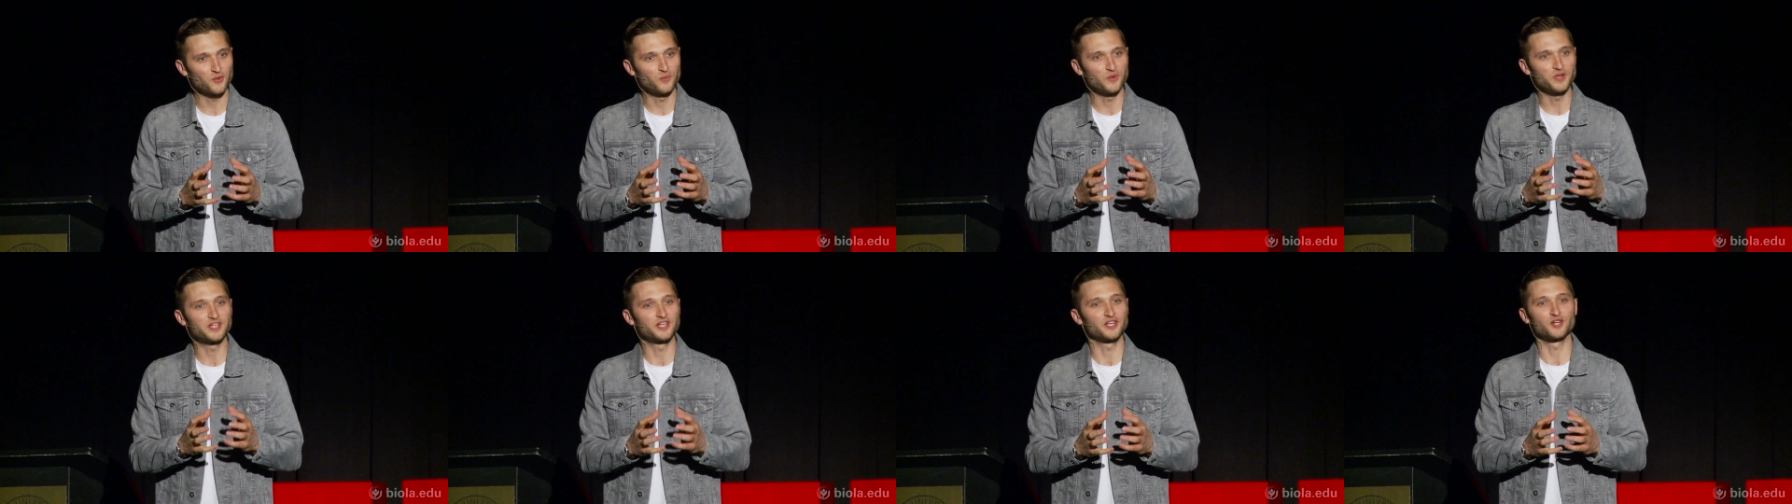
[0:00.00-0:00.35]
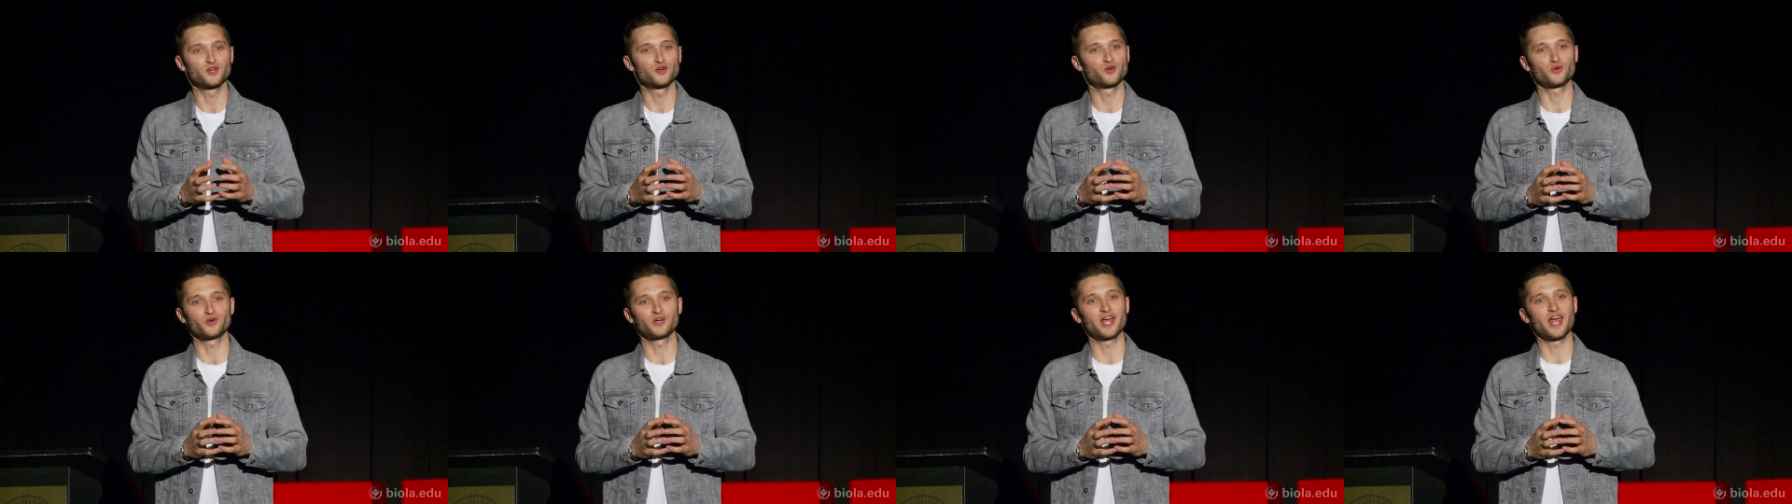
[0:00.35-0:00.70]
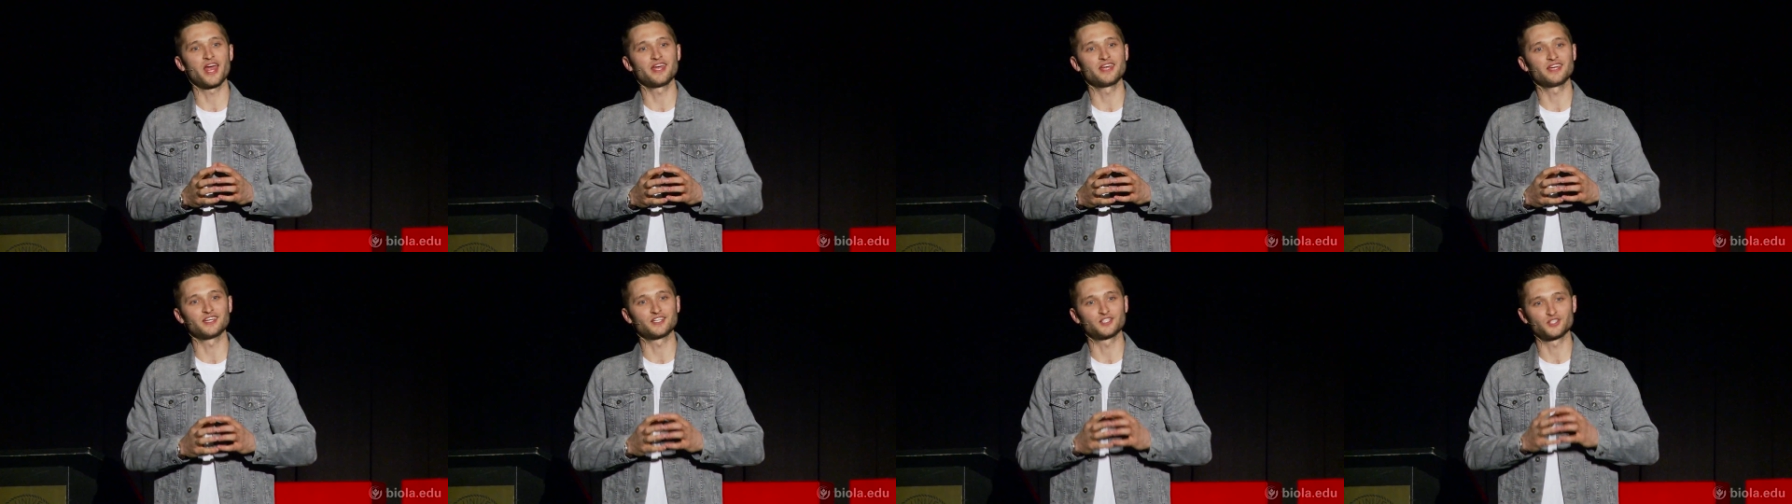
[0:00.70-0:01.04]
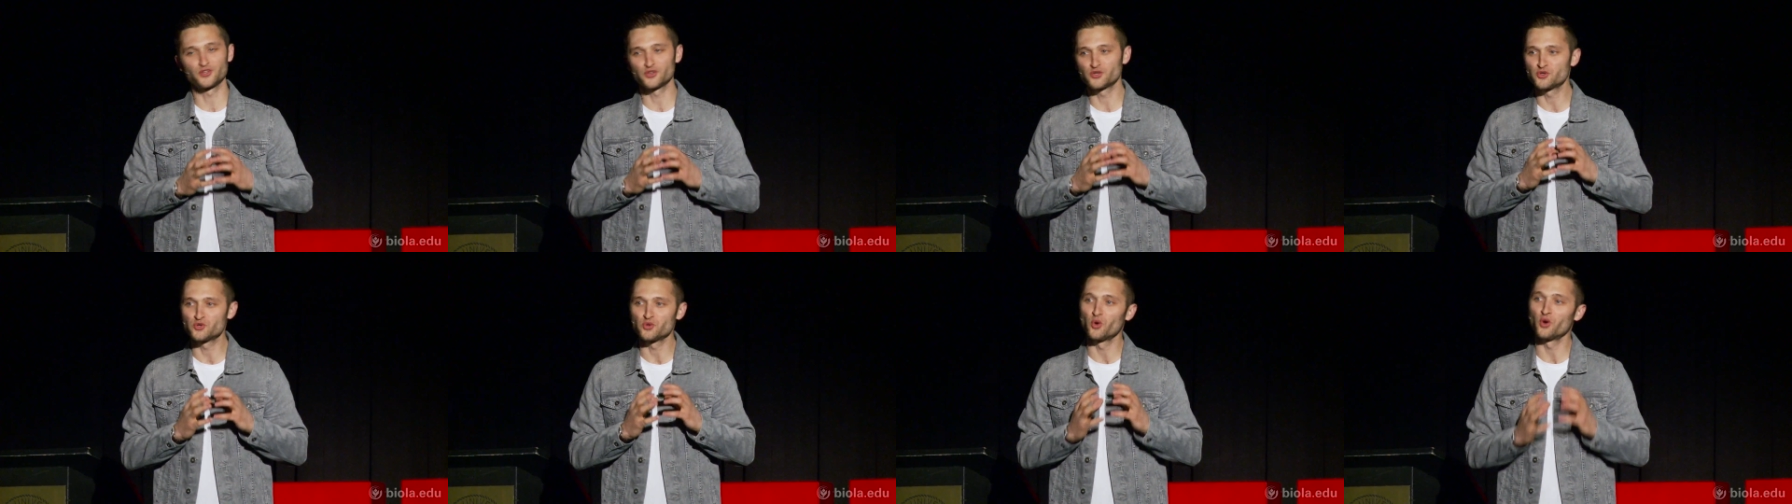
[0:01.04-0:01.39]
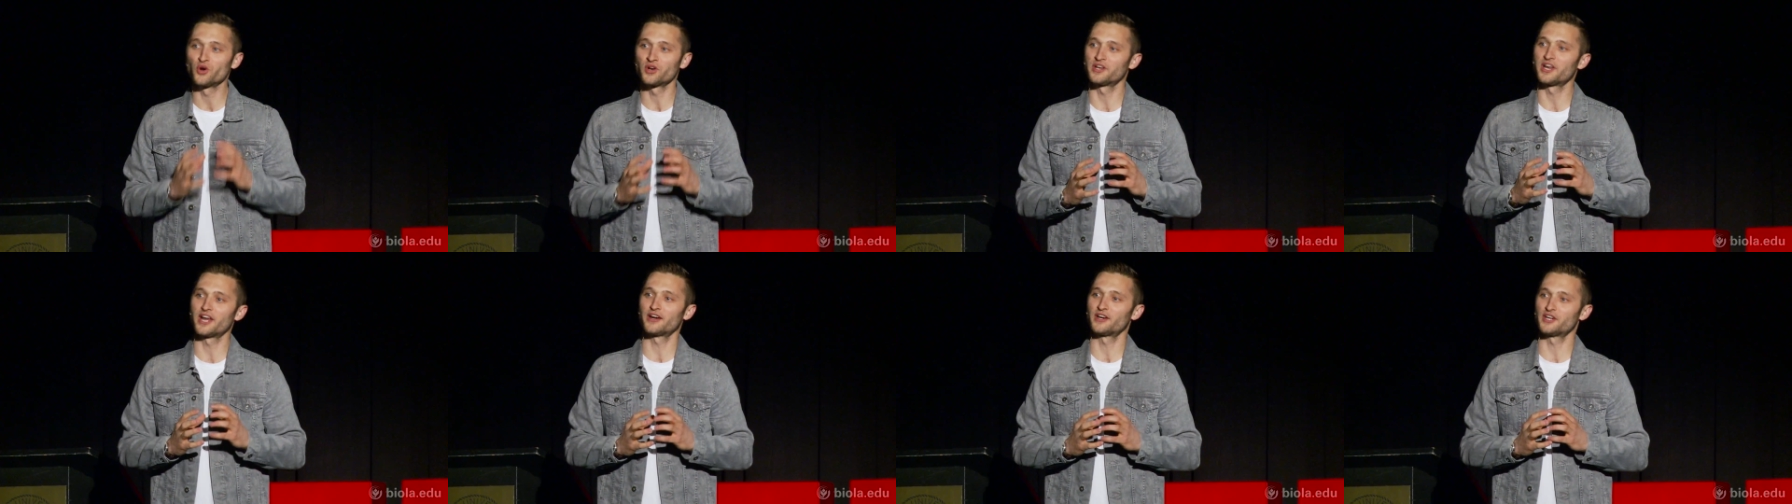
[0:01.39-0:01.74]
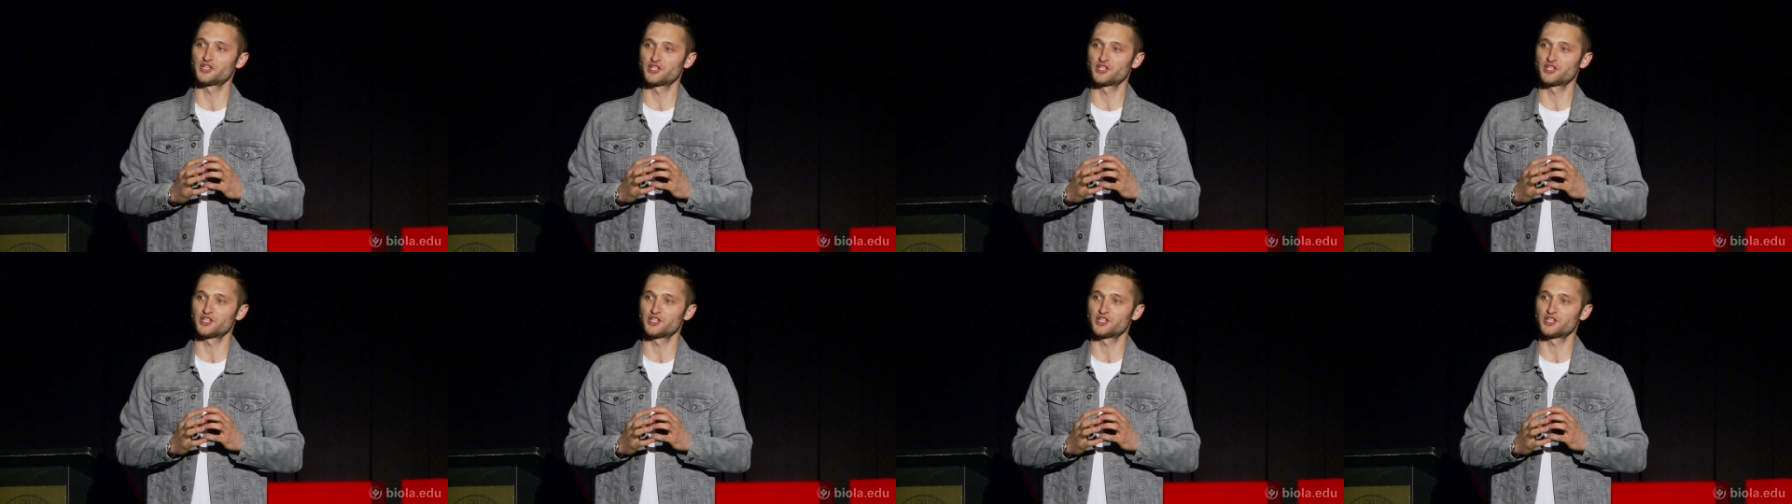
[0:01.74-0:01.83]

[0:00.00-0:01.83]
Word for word: we can create extraordinary